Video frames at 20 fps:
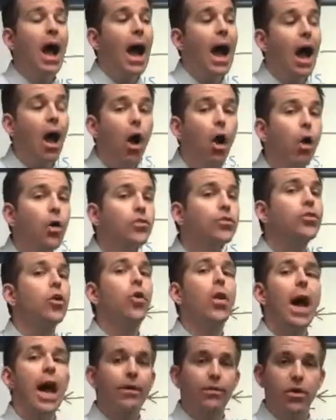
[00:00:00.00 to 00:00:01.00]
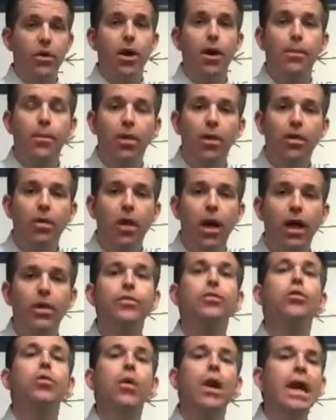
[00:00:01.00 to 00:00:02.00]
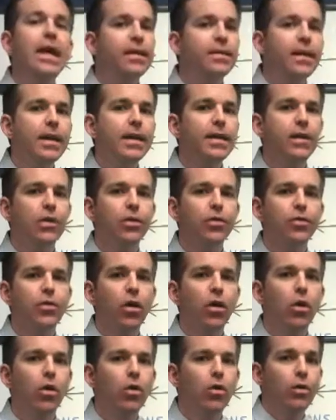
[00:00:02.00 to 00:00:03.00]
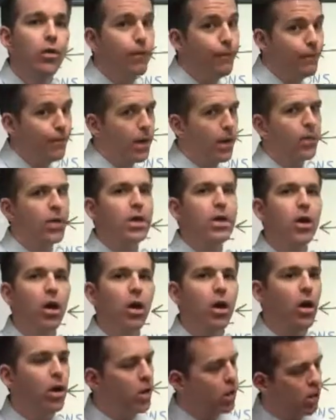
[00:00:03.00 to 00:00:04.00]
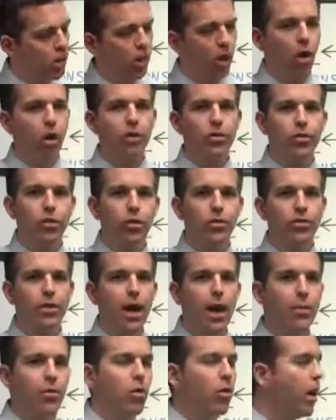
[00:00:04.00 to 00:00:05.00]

I also have a couple of clients who are 18 years old, very young, long-term time